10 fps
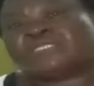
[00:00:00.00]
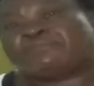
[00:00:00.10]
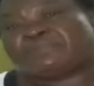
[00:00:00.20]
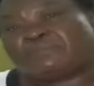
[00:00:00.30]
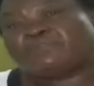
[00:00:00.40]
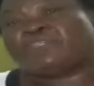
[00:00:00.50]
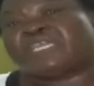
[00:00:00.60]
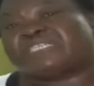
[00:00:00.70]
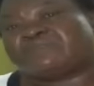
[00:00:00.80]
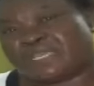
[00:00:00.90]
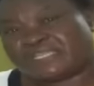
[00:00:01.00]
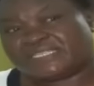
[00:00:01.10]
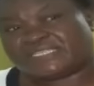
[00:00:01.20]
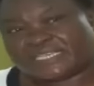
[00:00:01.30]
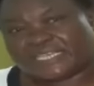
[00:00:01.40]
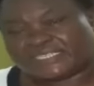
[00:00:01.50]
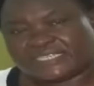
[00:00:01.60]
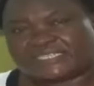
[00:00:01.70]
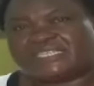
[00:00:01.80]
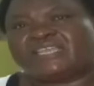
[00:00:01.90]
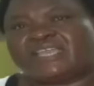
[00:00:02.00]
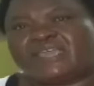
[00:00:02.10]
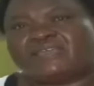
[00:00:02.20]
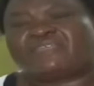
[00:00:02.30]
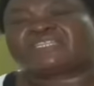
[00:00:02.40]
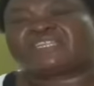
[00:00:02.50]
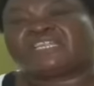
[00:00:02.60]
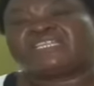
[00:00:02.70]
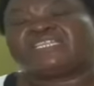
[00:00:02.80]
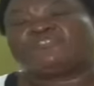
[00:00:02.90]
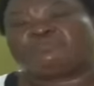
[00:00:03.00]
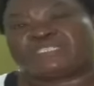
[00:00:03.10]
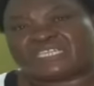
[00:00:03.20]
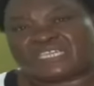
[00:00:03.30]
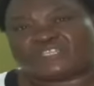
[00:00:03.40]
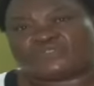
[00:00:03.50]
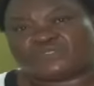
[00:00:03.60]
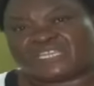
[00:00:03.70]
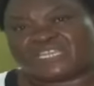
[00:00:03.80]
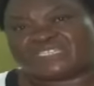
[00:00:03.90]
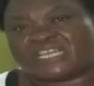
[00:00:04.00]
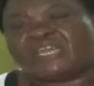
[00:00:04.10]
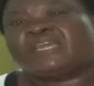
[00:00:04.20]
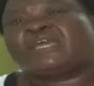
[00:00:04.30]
Sometimes we get emergency cases here that really need to be taken to theater,